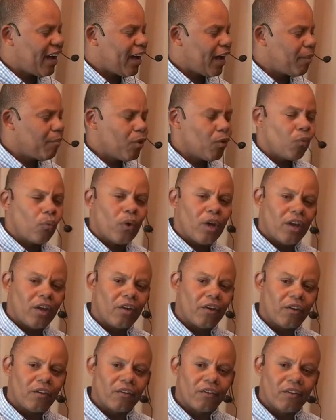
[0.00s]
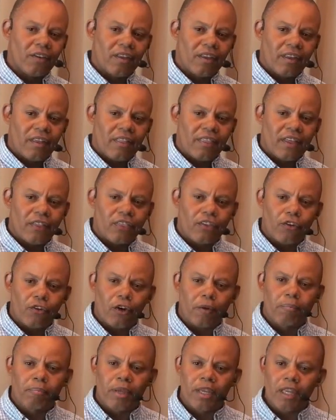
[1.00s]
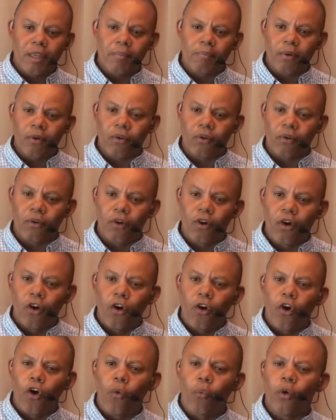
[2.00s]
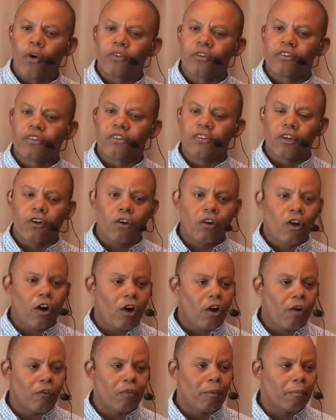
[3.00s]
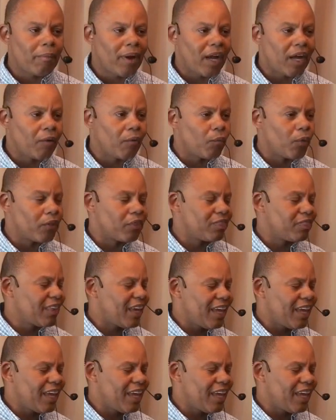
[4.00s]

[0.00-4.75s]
I'm aware that there are people who want to still call them by what